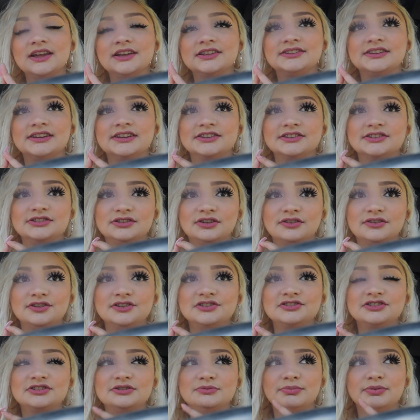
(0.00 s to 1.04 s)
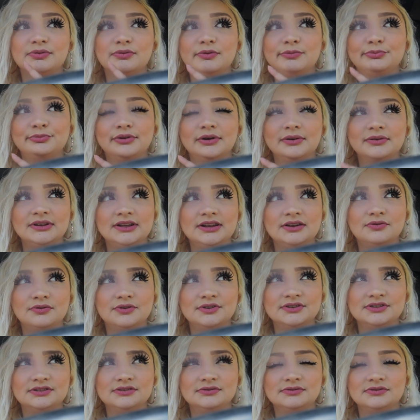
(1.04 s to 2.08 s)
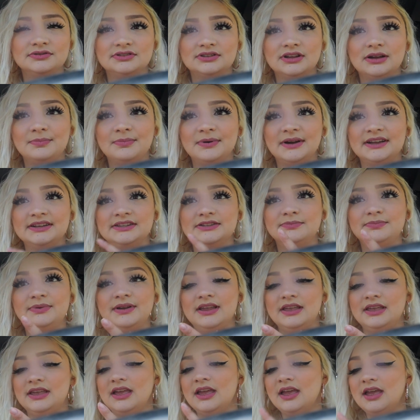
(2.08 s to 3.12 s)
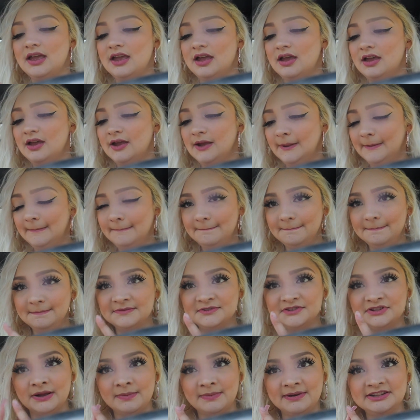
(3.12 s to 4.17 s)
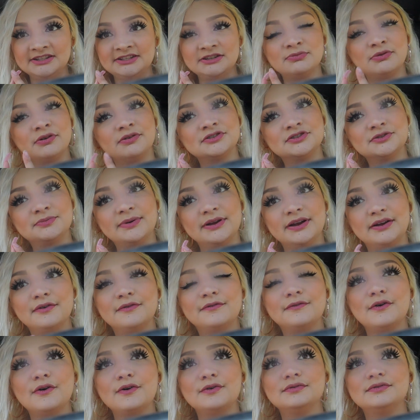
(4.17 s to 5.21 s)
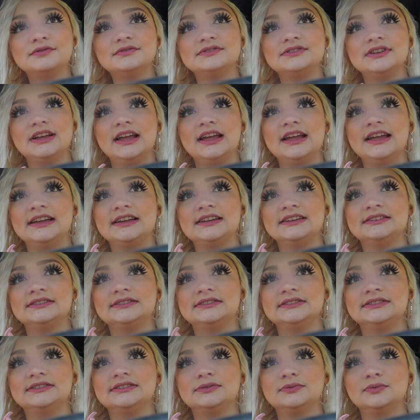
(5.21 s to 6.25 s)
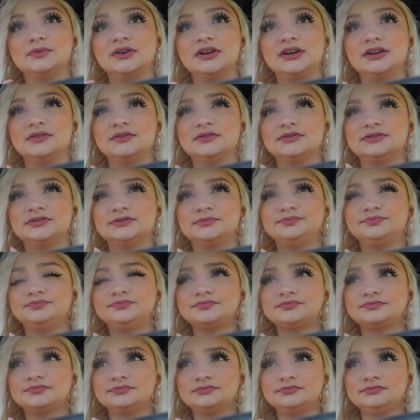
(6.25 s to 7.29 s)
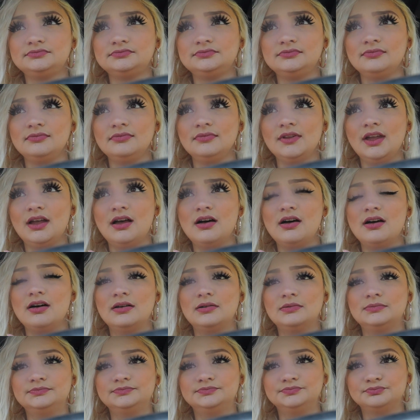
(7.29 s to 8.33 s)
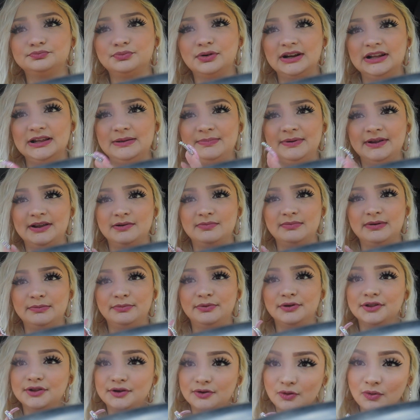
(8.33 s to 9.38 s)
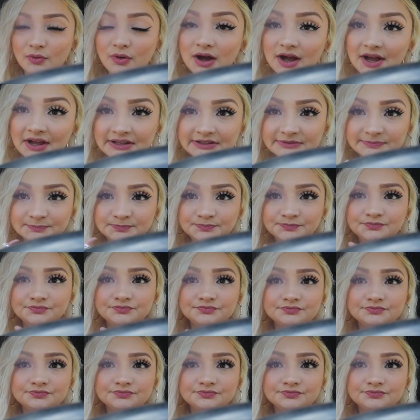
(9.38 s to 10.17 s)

to get starched but we're probably going to stop by to pay stop by t to pay our phones and what else um probably pick up my brother Juan